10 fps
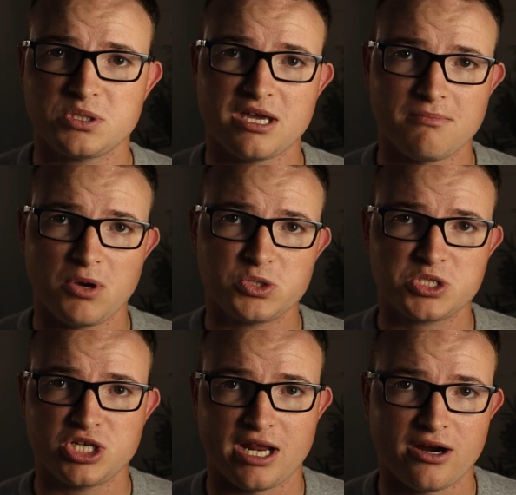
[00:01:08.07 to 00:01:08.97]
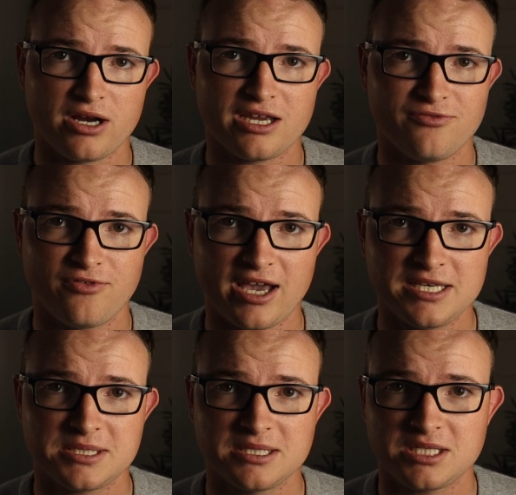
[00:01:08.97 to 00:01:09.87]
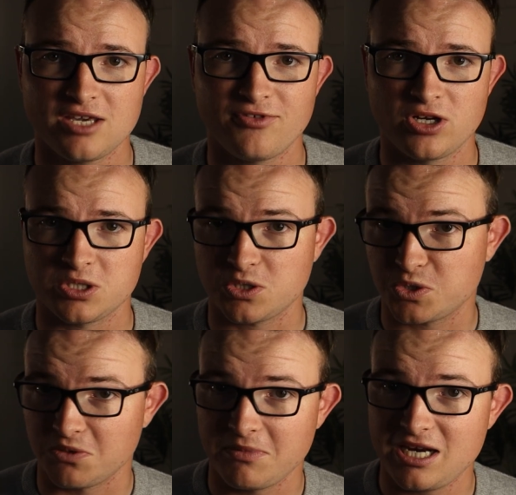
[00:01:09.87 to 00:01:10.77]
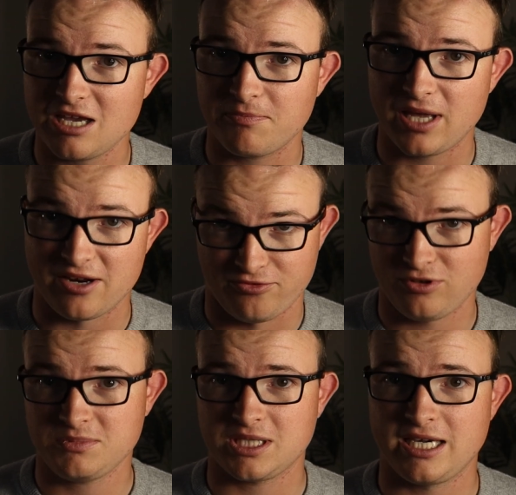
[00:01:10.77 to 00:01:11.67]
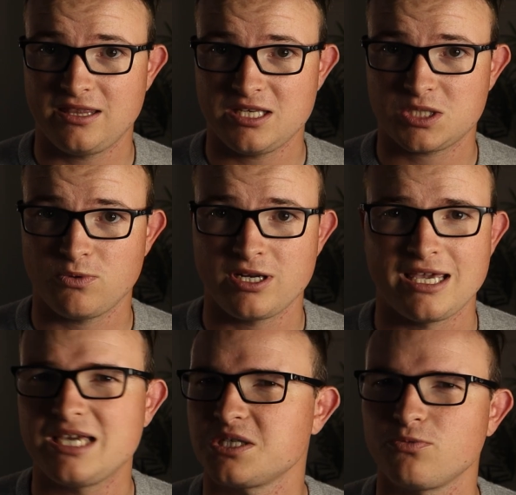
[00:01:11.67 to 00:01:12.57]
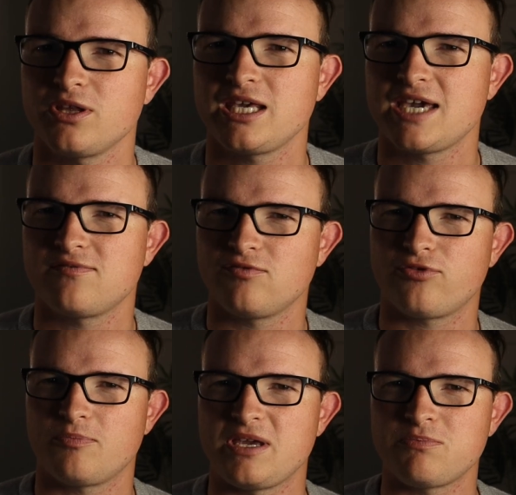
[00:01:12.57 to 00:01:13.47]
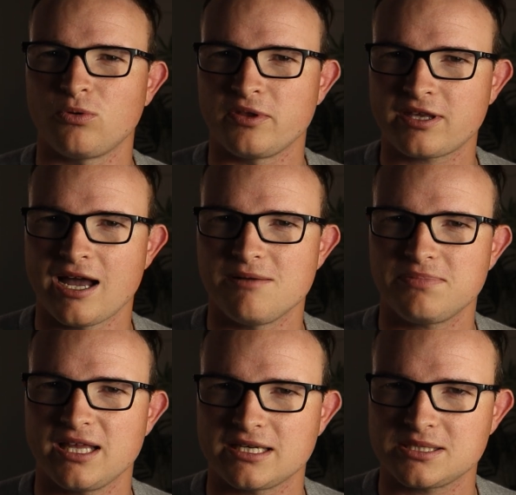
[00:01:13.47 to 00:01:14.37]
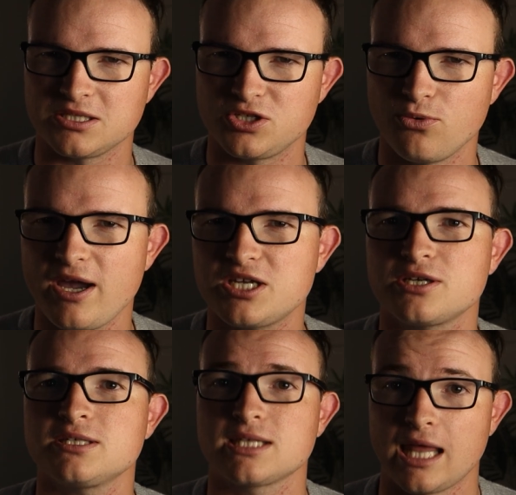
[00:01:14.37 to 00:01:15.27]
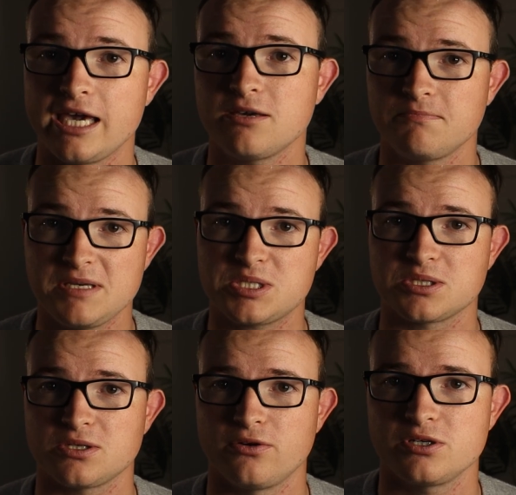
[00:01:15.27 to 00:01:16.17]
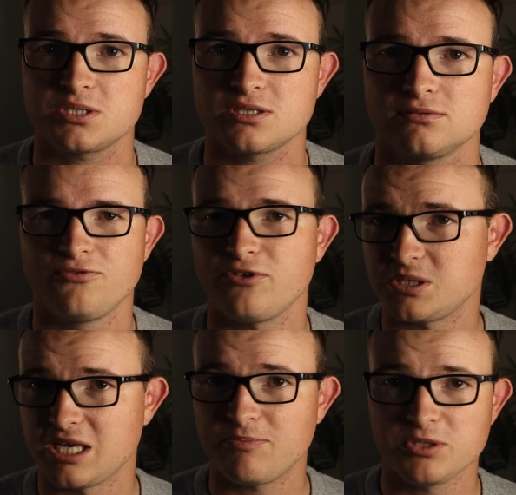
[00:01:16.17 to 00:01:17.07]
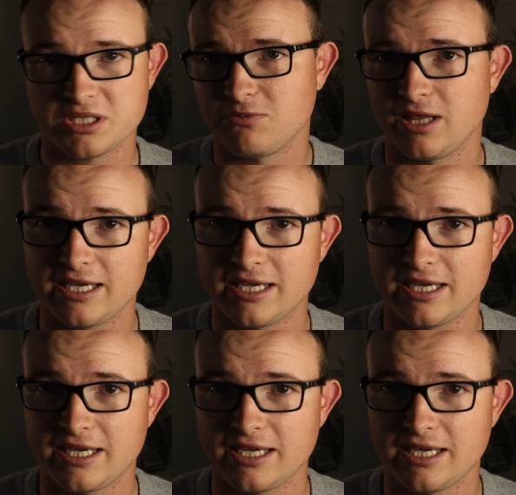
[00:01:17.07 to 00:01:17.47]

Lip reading: is that most generic advice that's given on social media platforms like this one isn't really given for people with complex situations like business owners. For example, someone